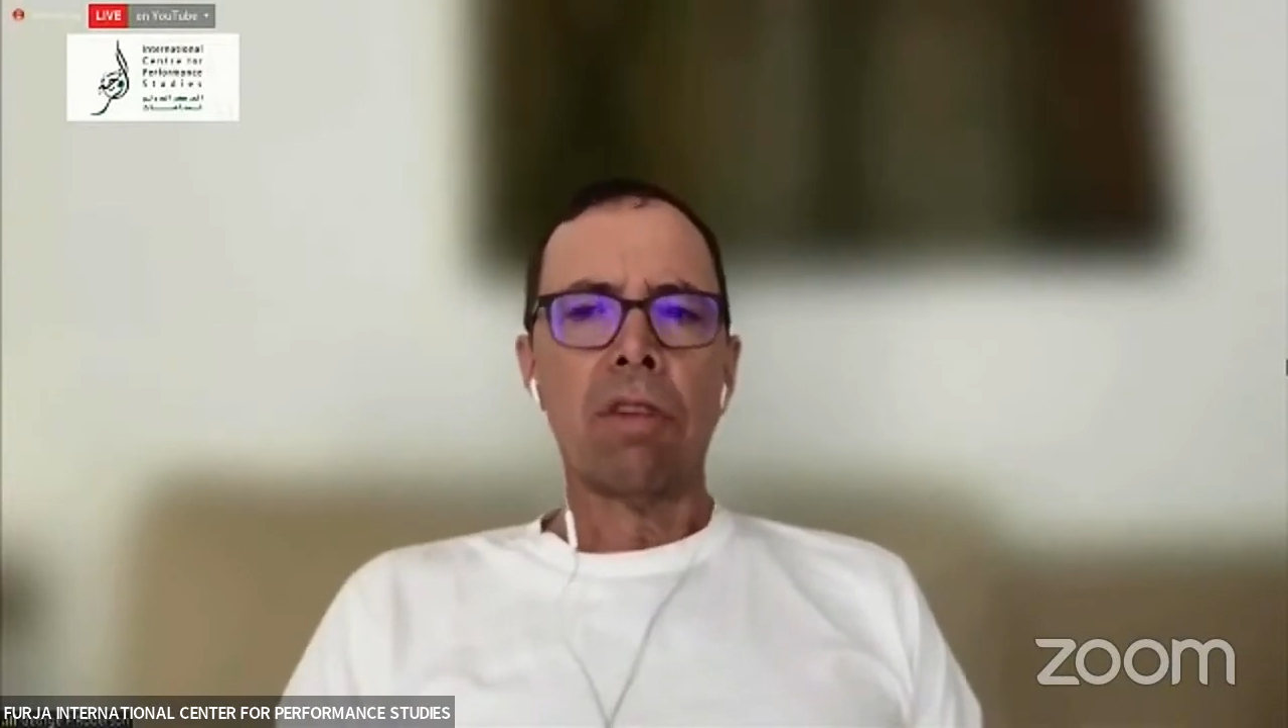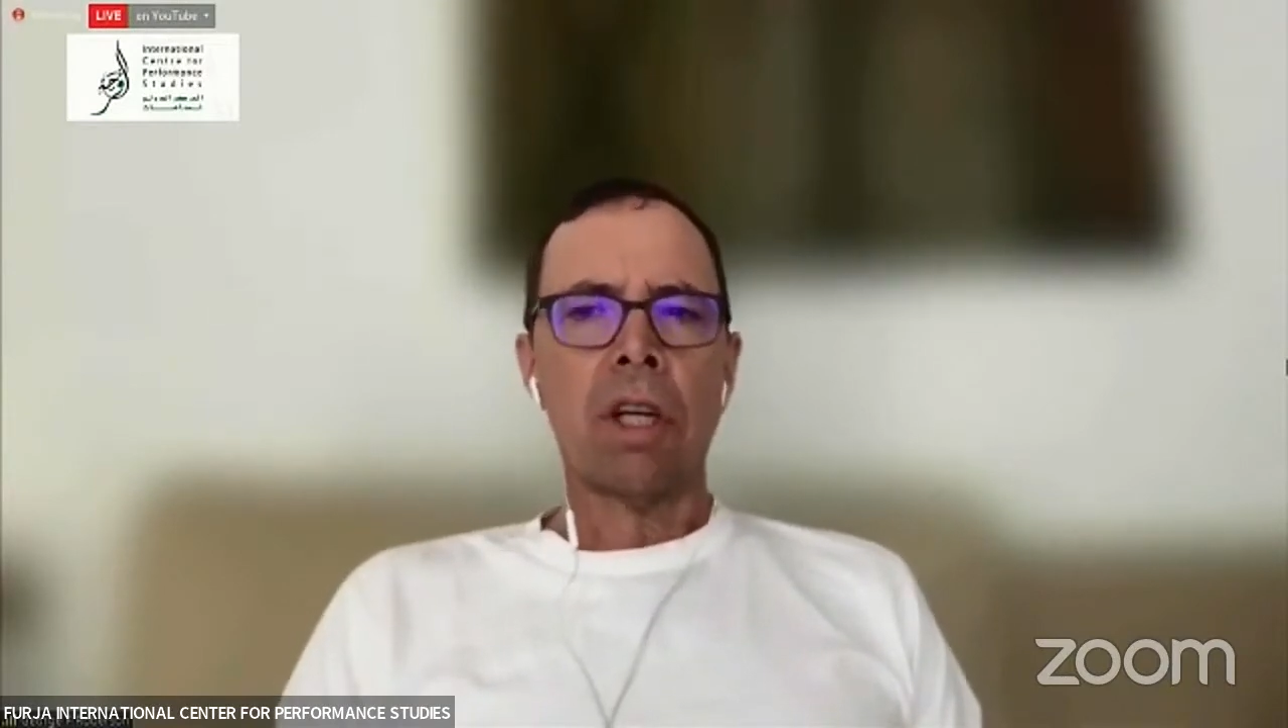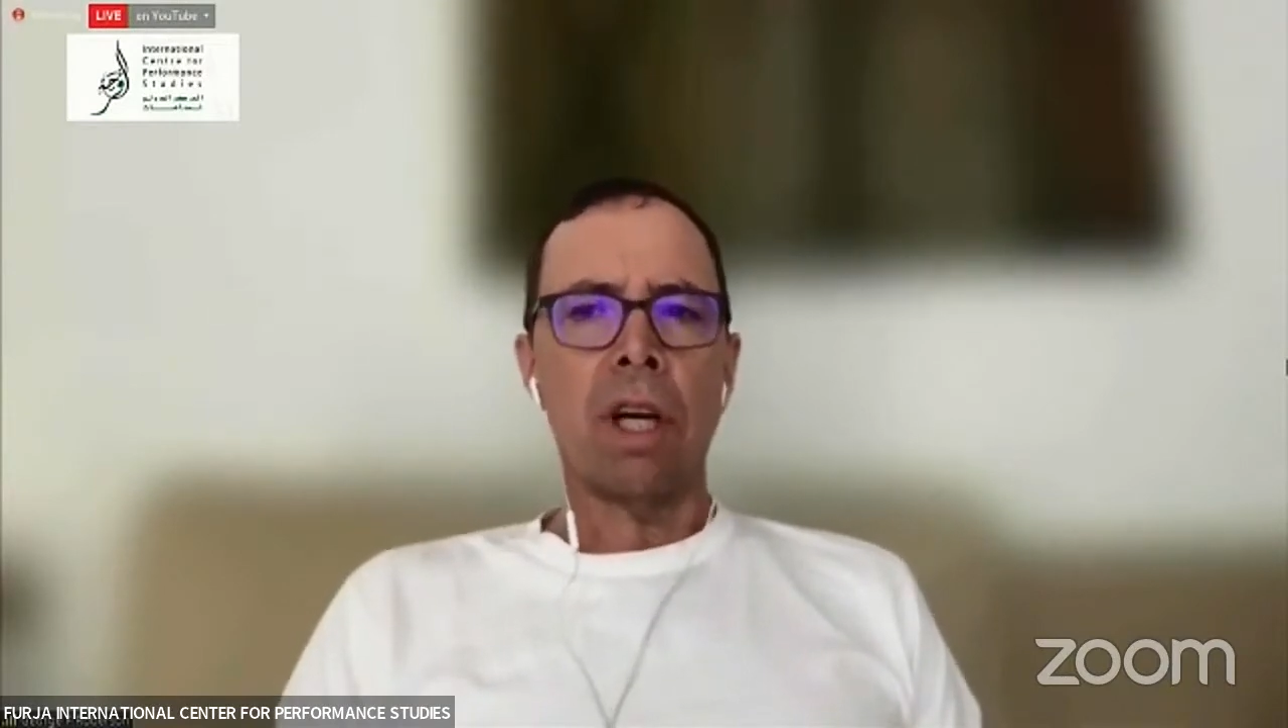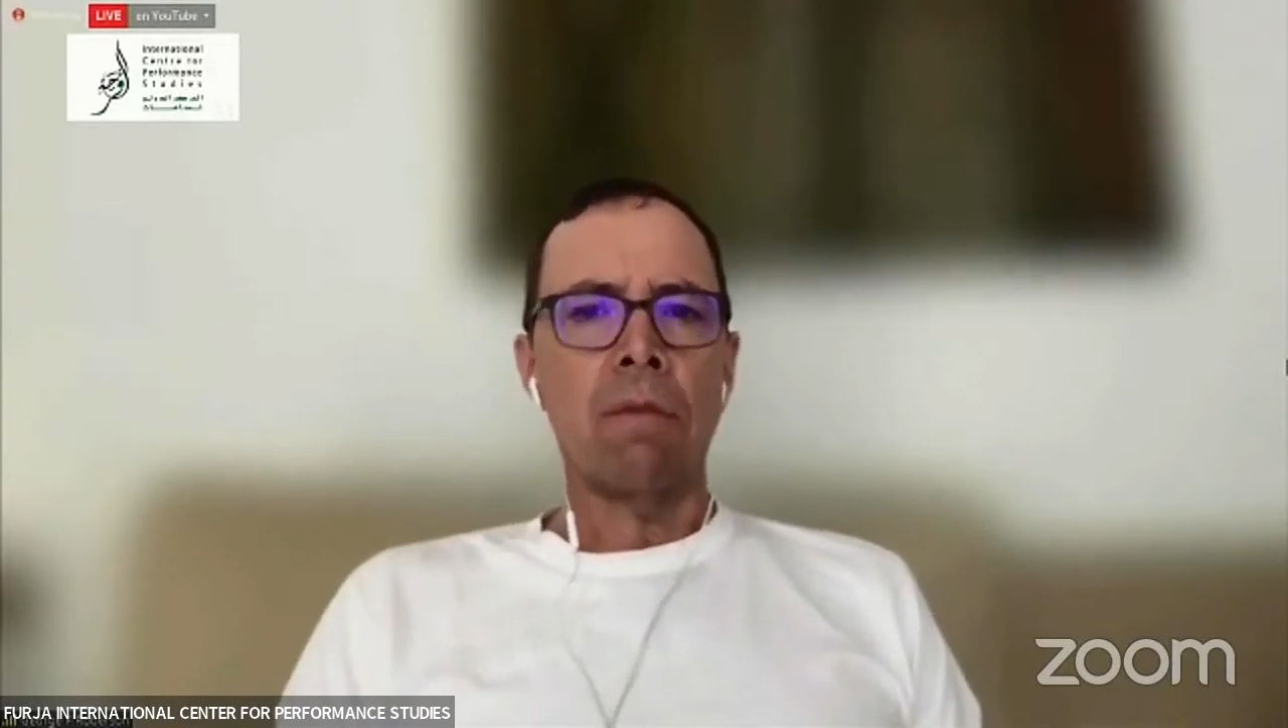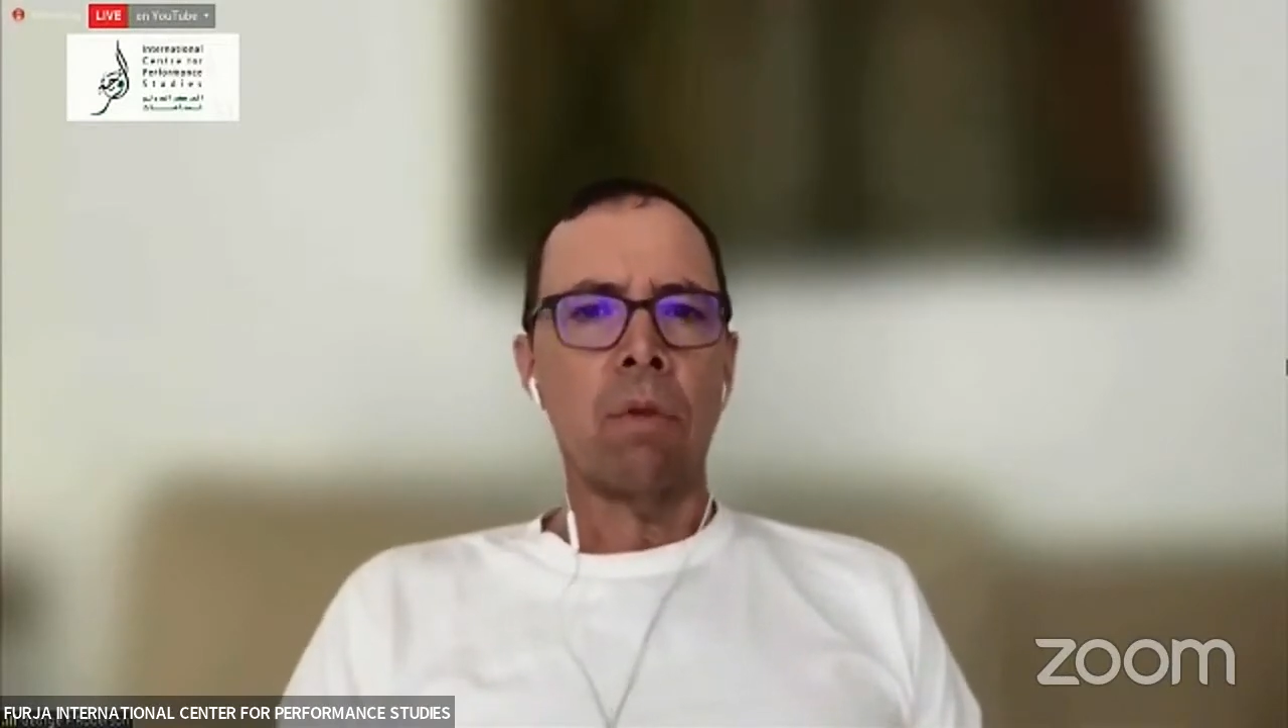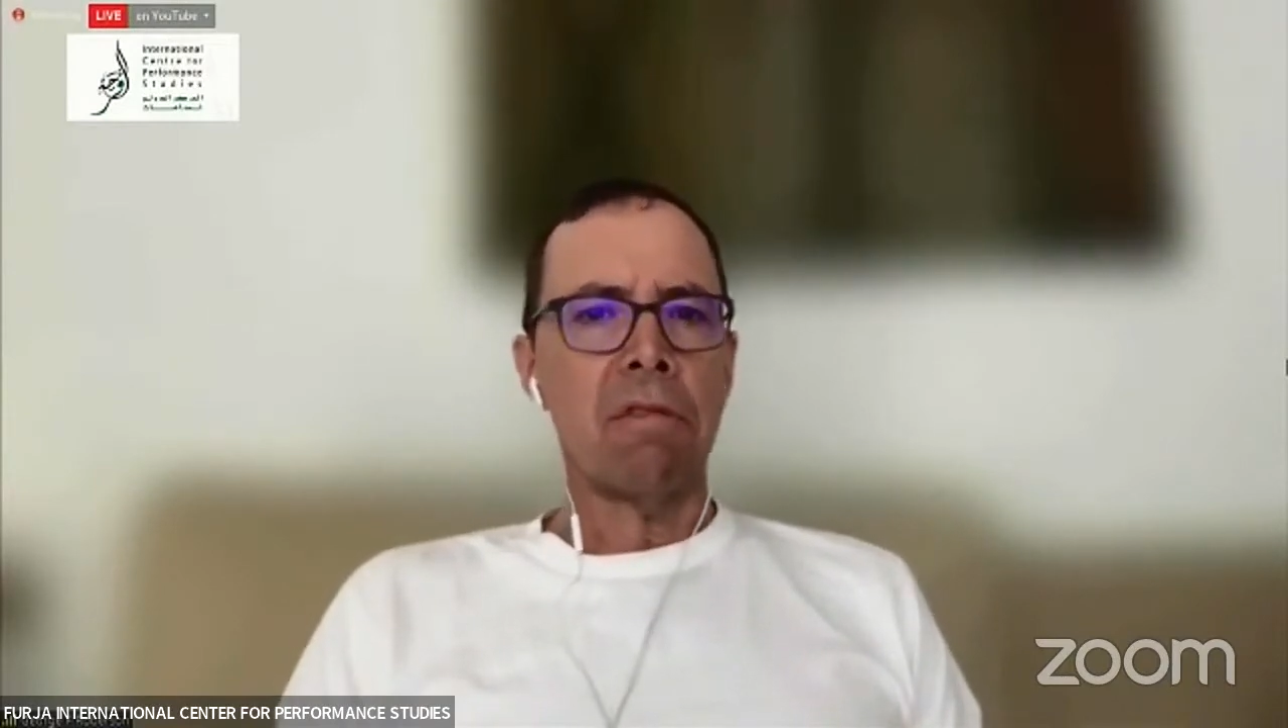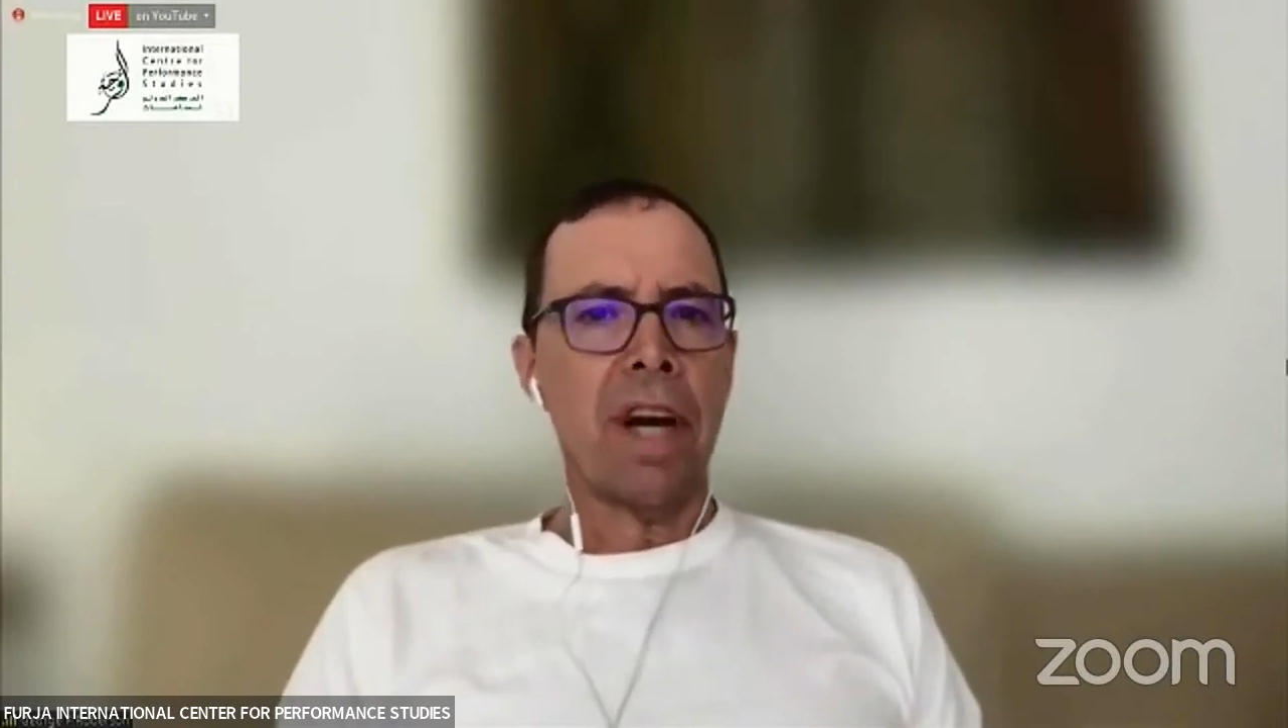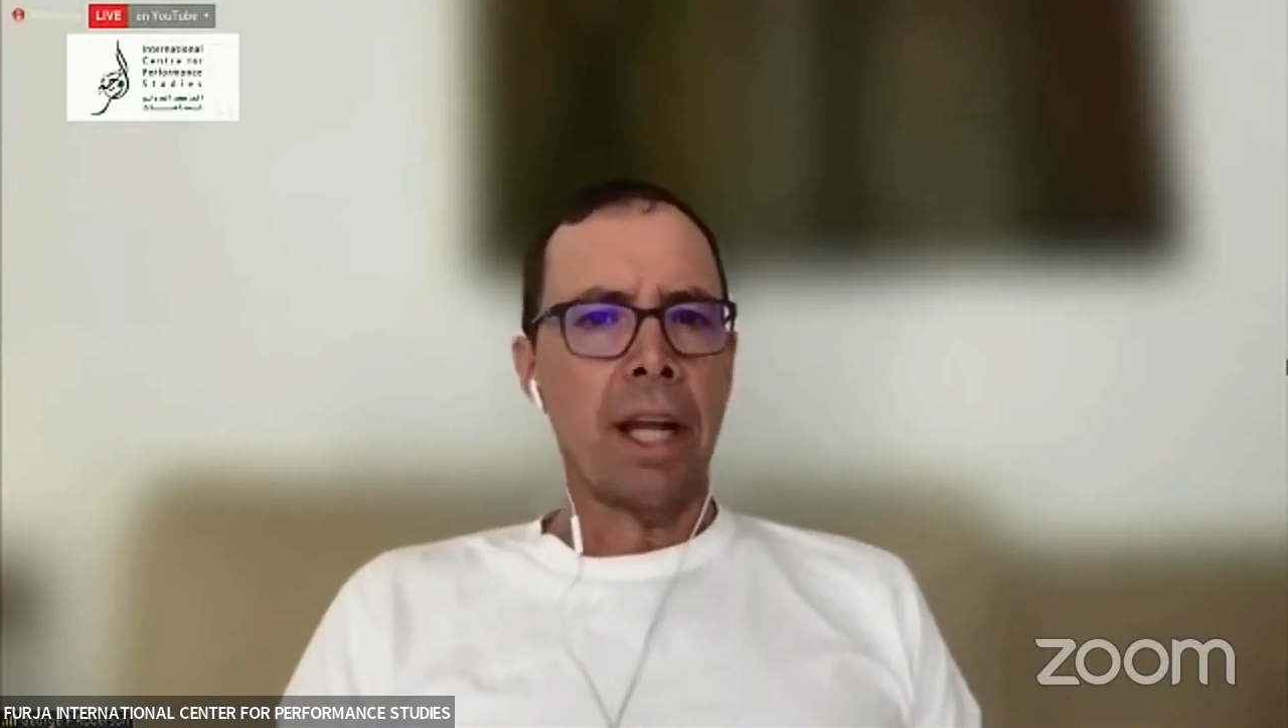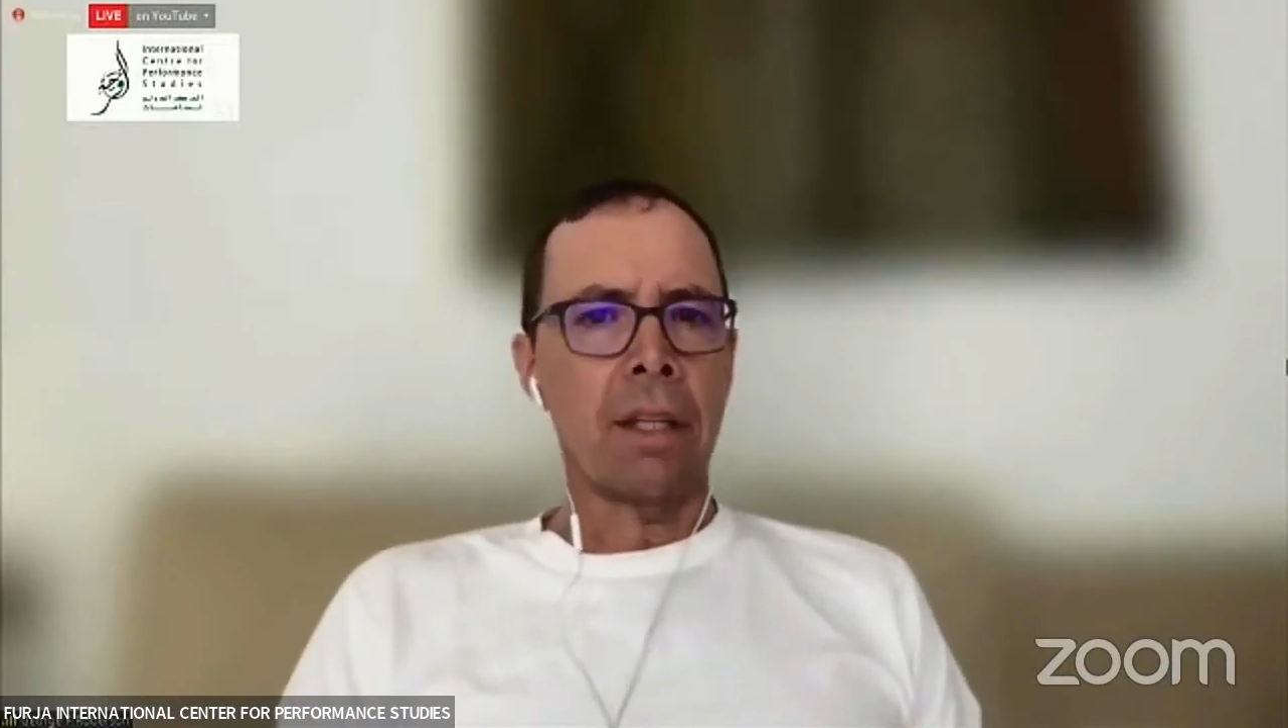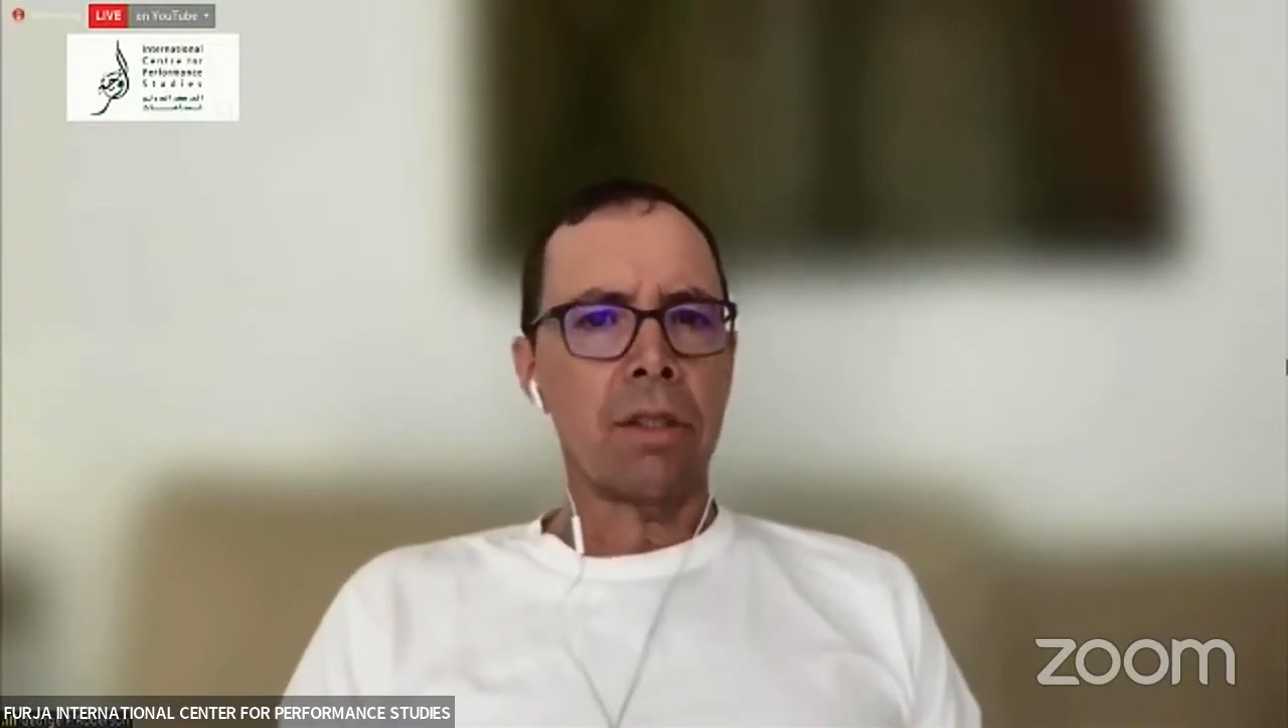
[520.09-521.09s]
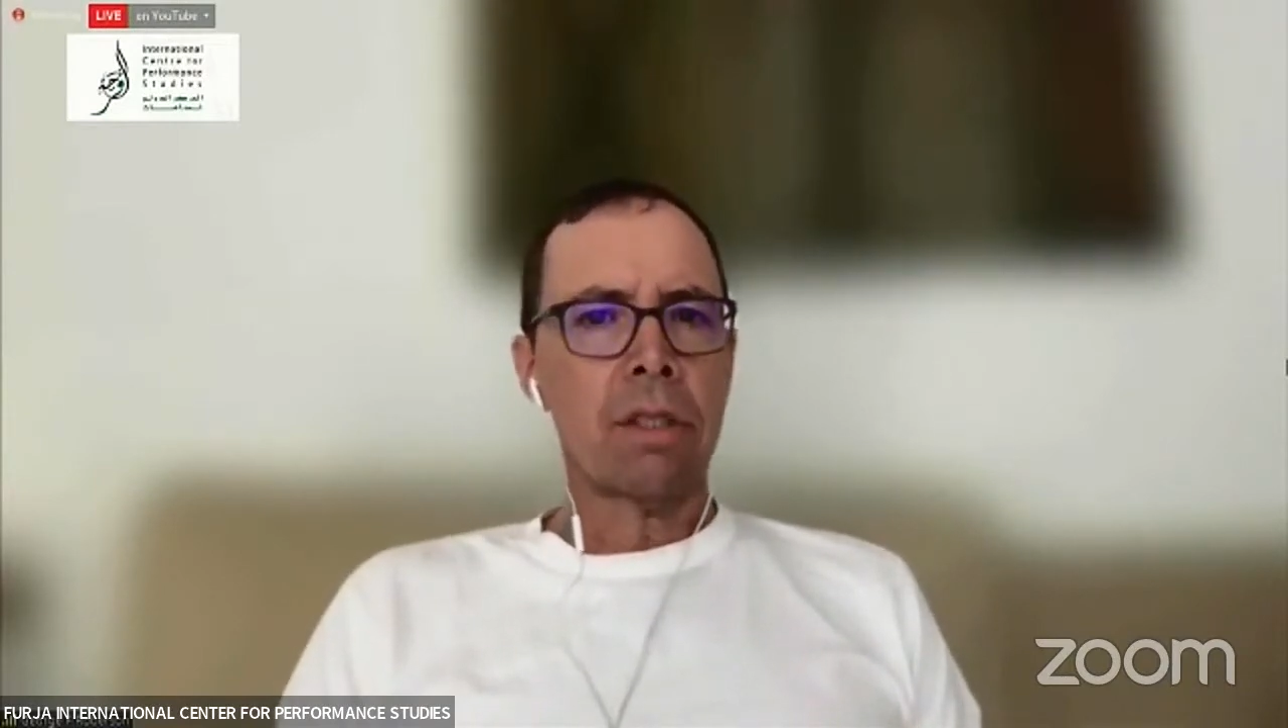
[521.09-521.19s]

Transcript: with violence.